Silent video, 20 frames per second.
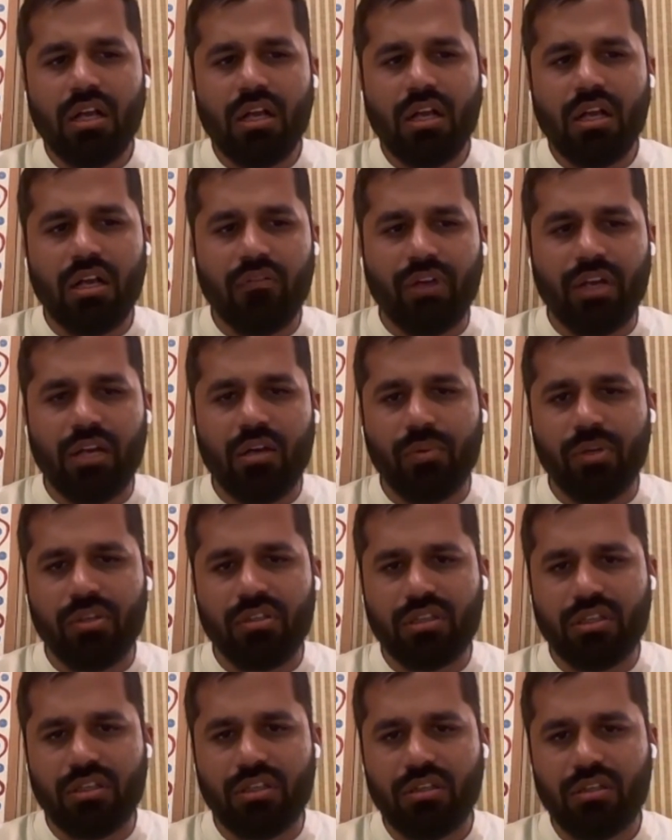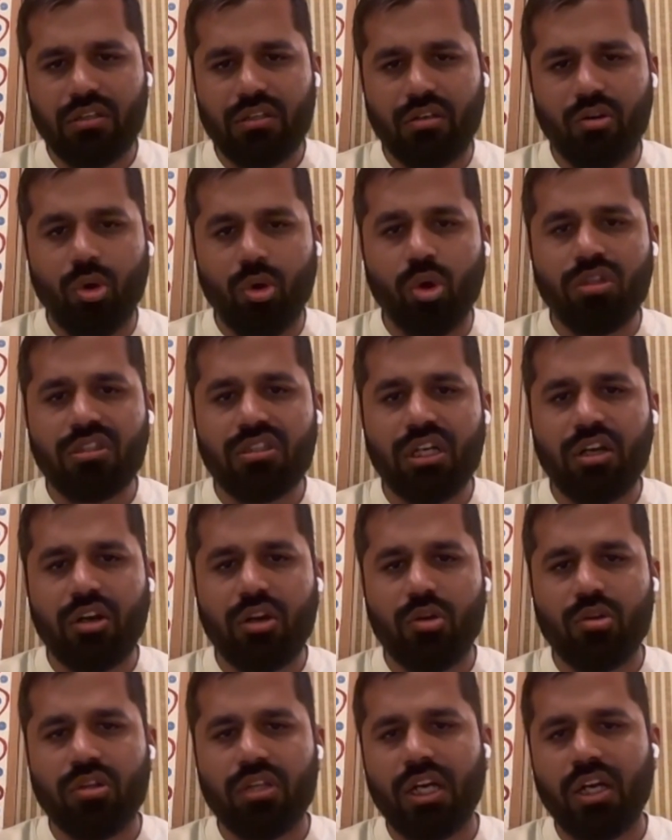When a person owns the
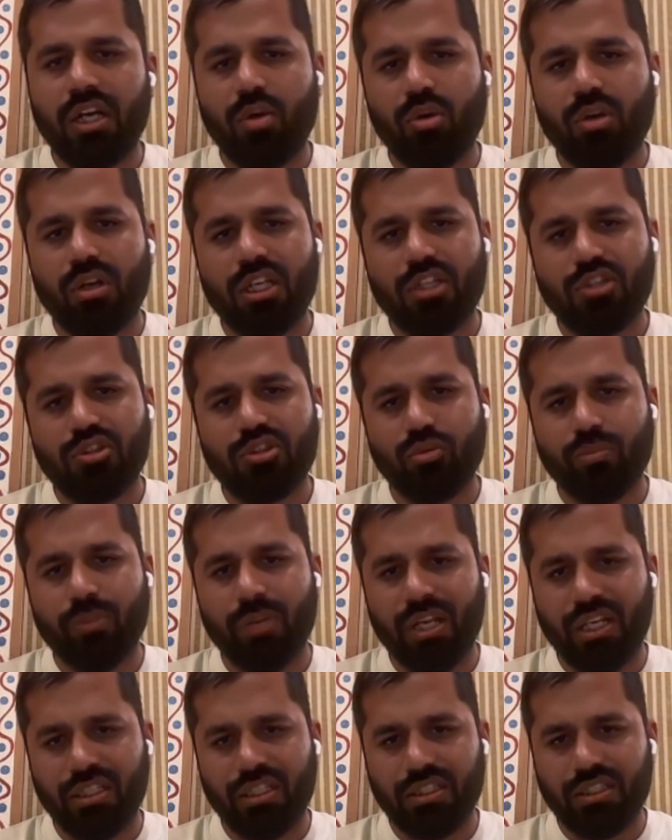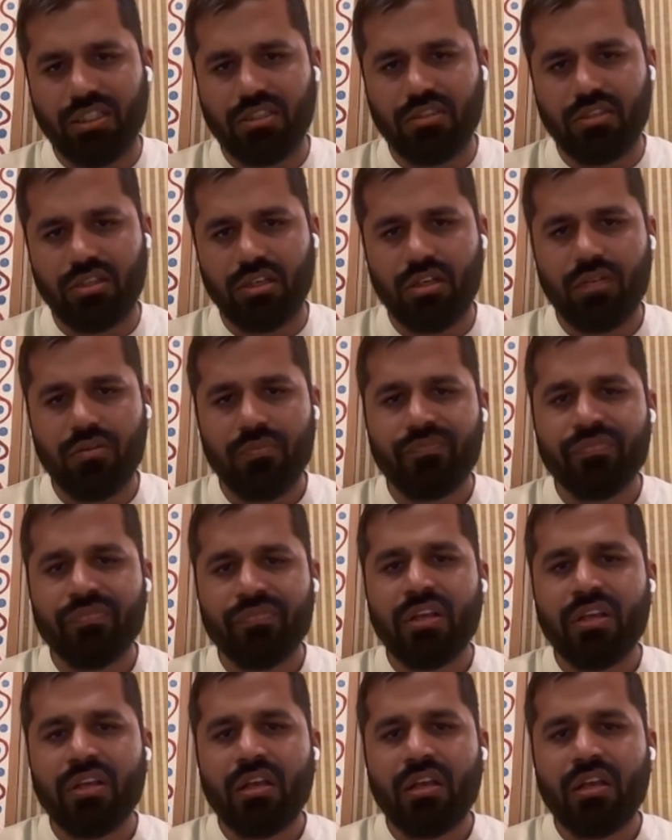drone, that drone has to be registered.